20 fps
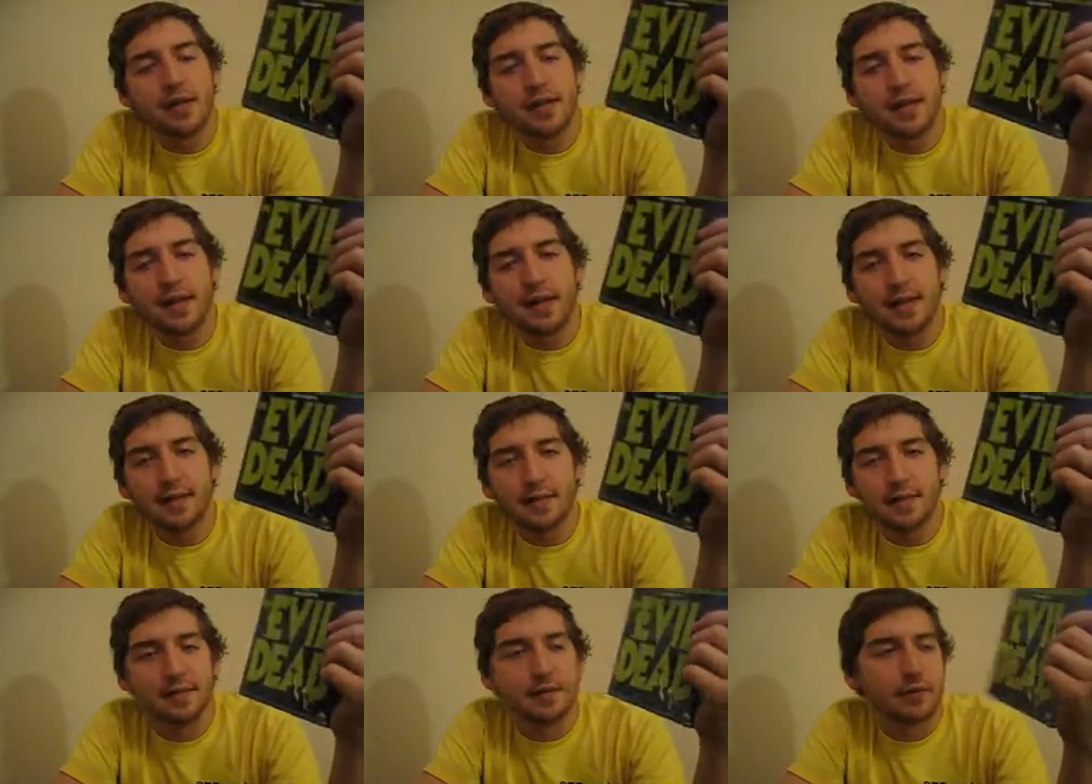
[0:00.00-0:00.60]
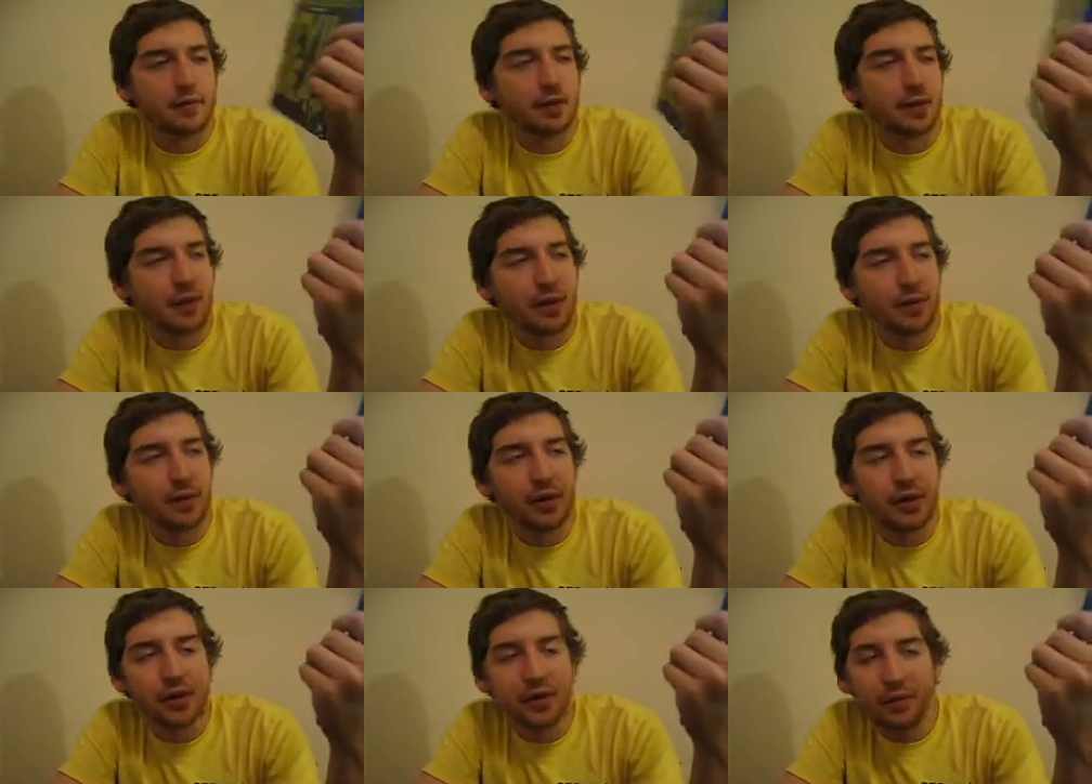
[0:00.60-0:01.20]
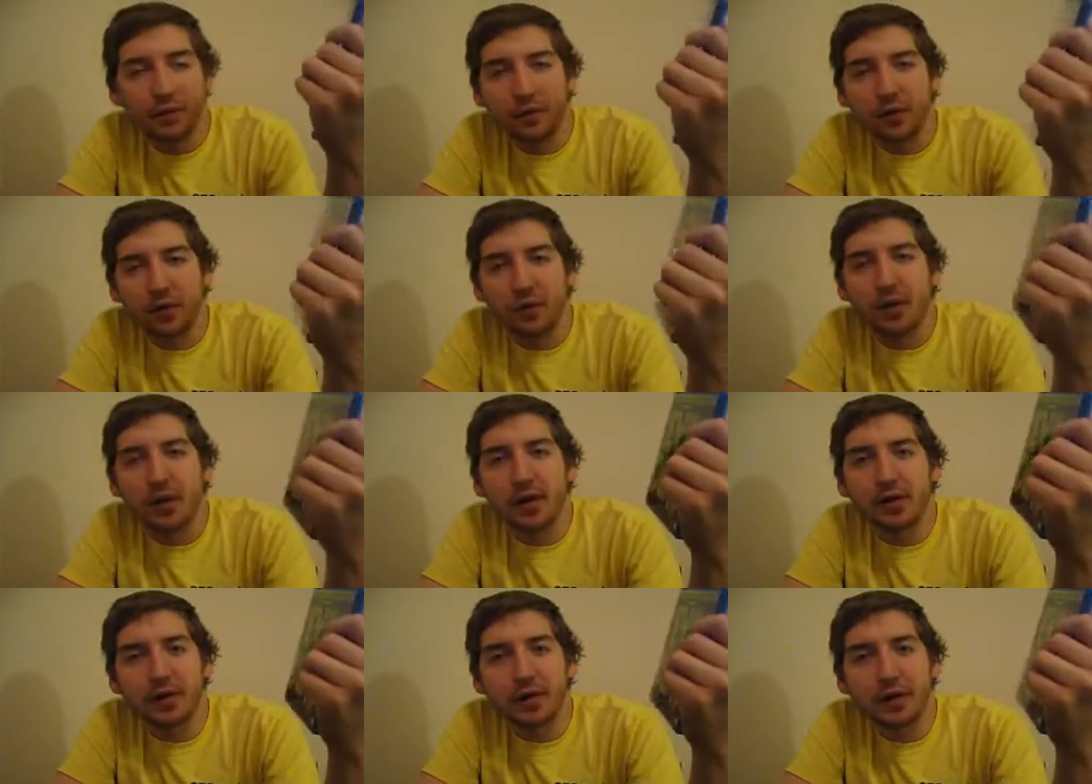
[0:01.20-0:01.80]
You guys remember him from
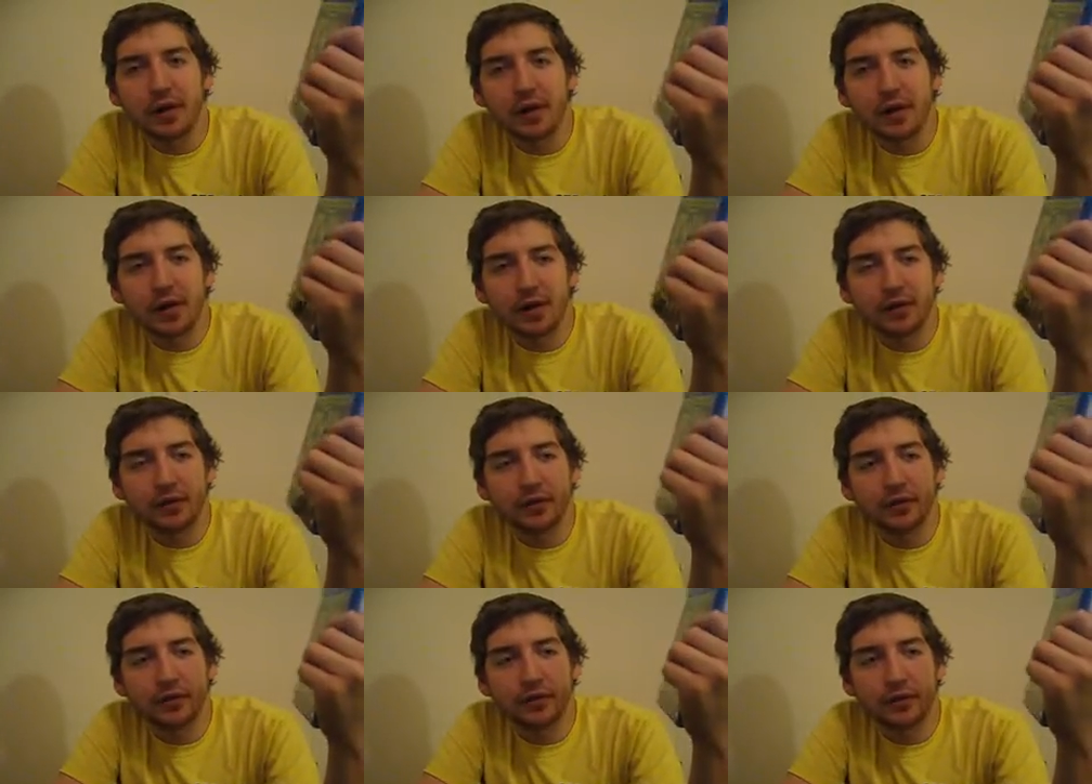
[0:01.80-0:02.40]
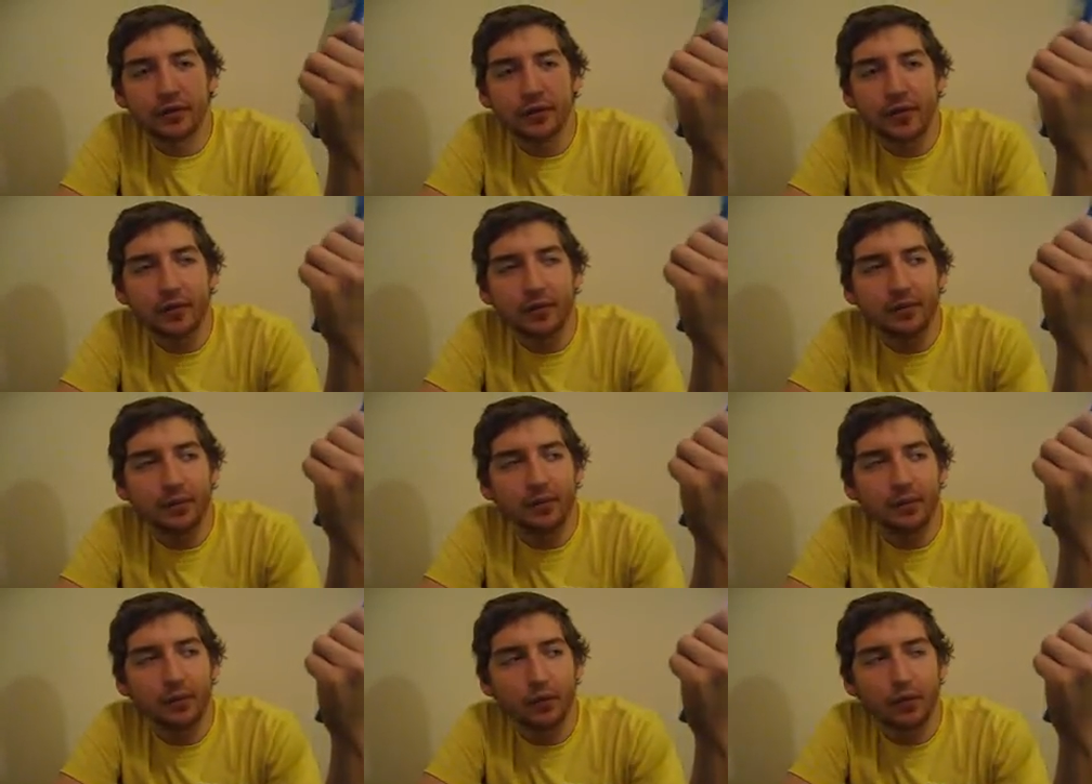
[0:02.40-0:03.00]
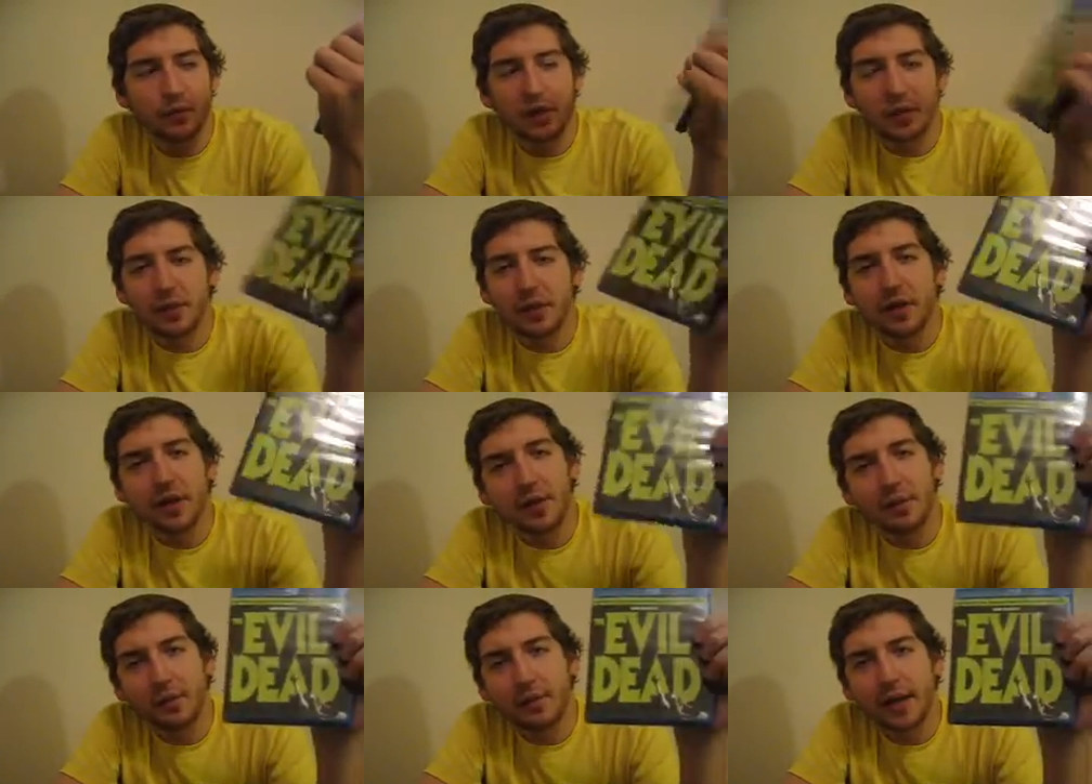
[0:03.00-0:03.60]
my videos. We may be
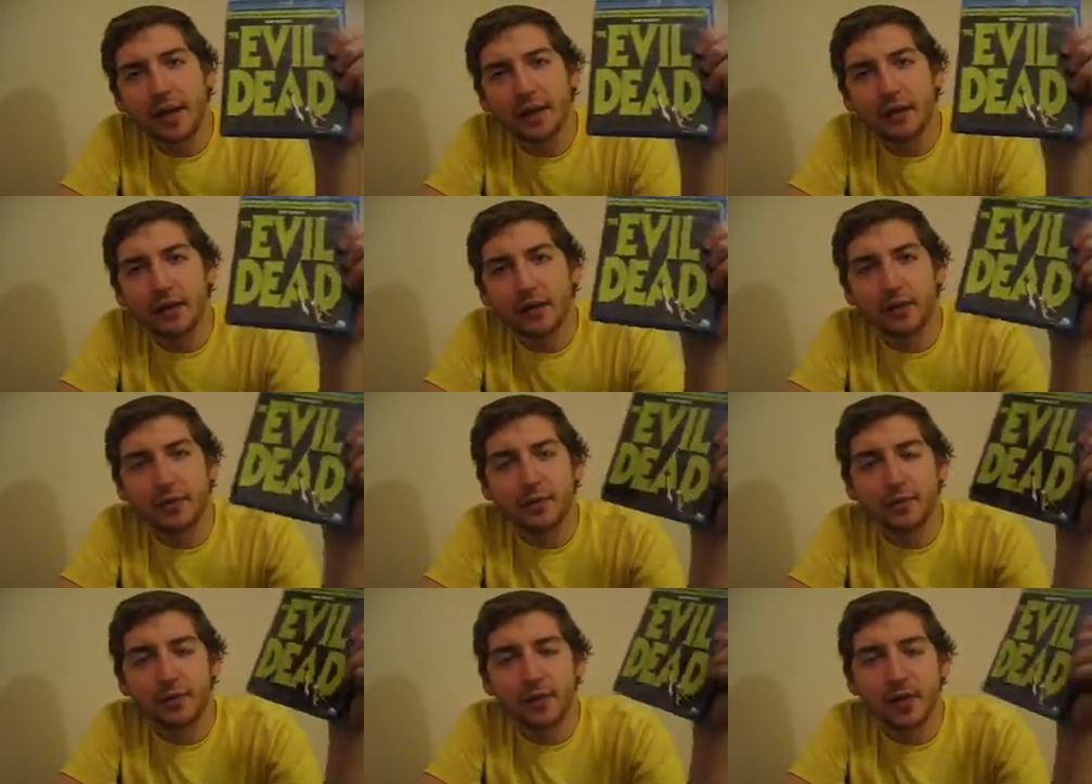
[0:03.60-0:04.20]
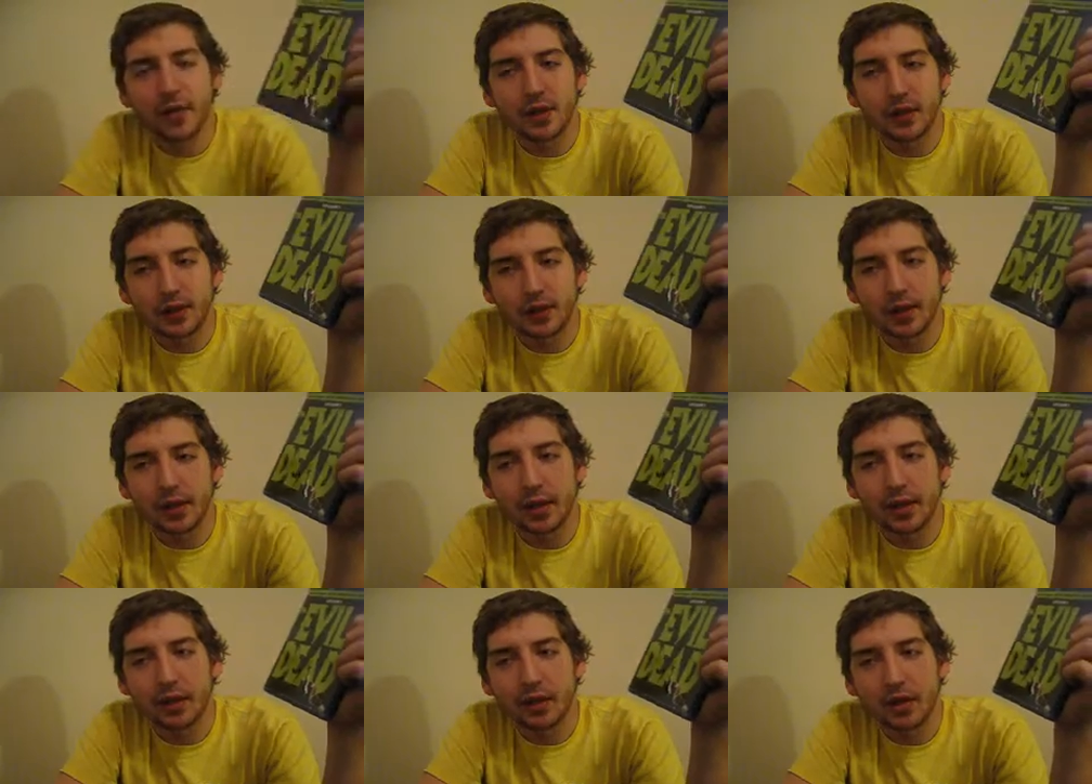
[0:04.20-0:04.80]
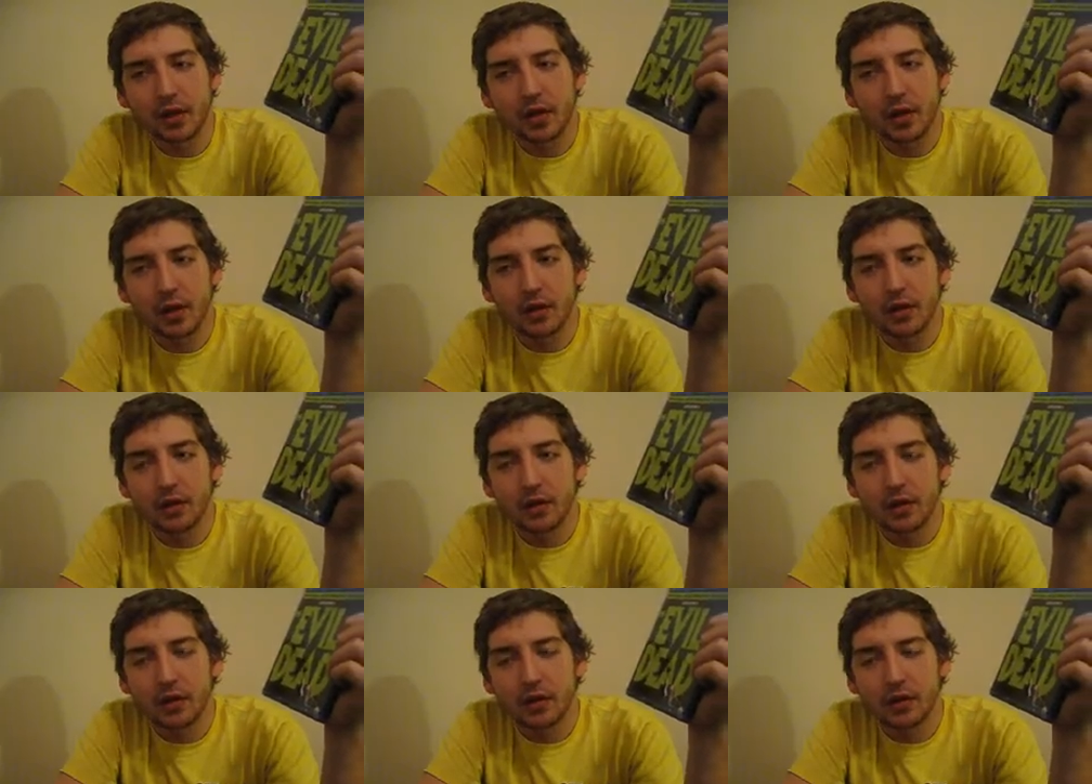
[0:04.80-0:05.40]
coming back and doing some videos together
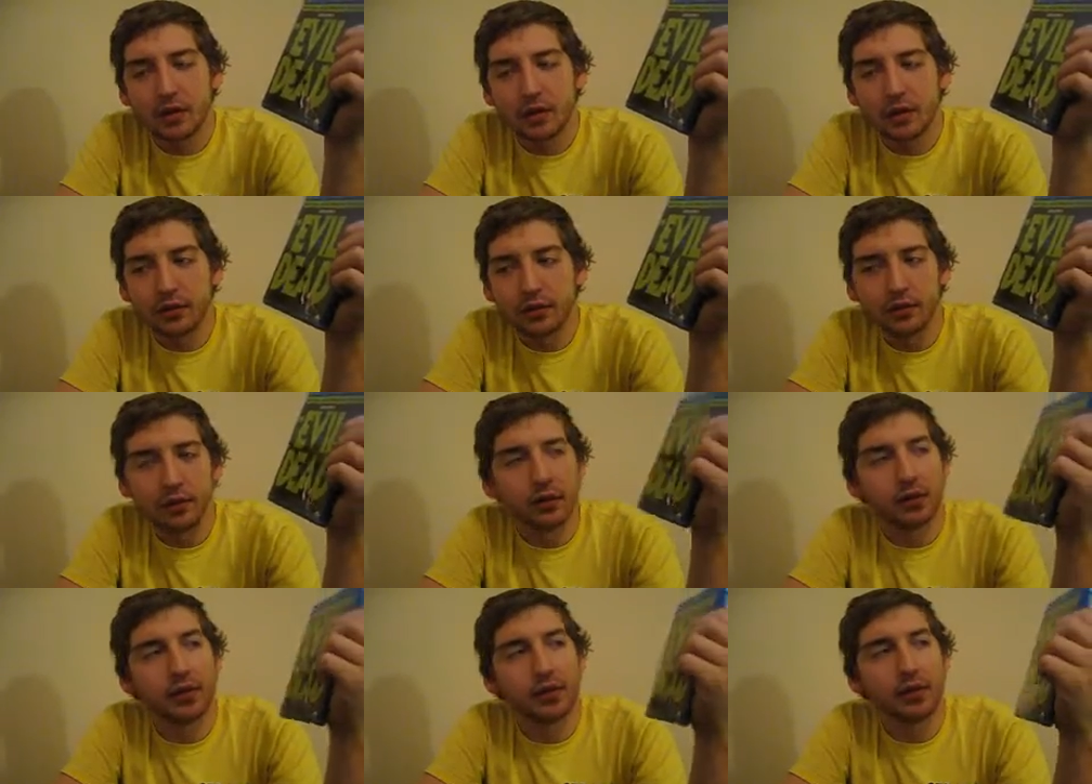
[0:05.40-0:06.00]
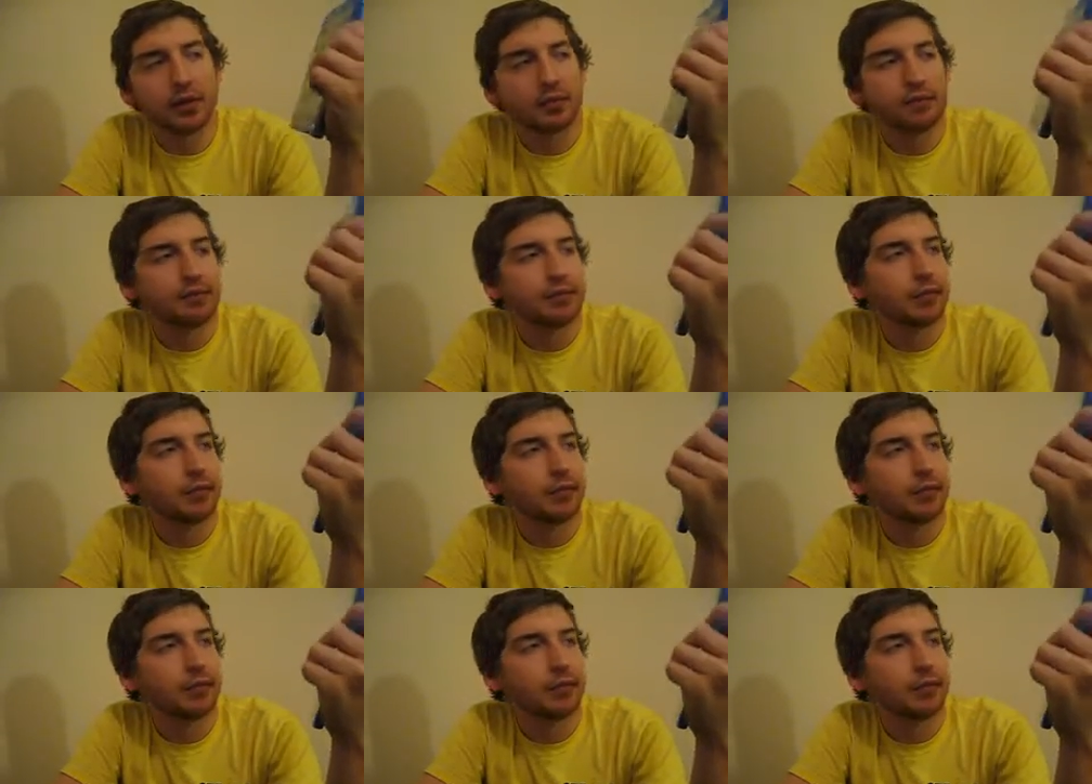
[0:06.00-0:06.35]
here shortly.